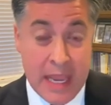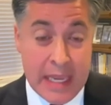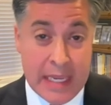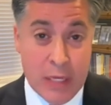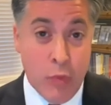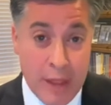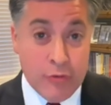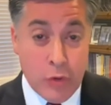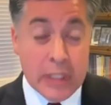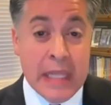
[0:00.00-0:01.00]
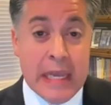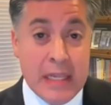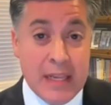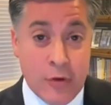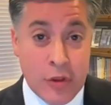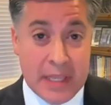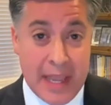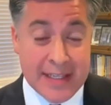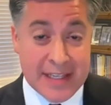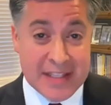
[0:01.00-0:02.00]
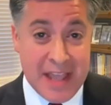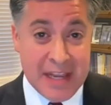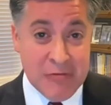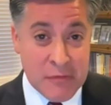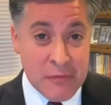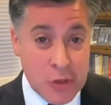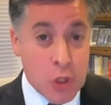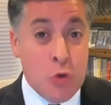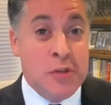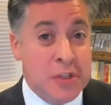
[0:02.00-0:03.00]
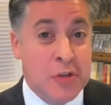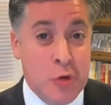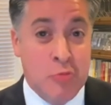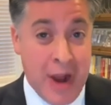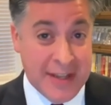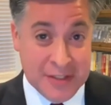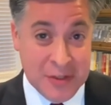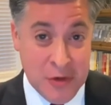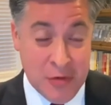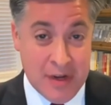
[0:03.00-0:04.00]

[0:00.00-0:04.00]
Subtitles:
he went through a litany of all the cases that he refused to prosecute.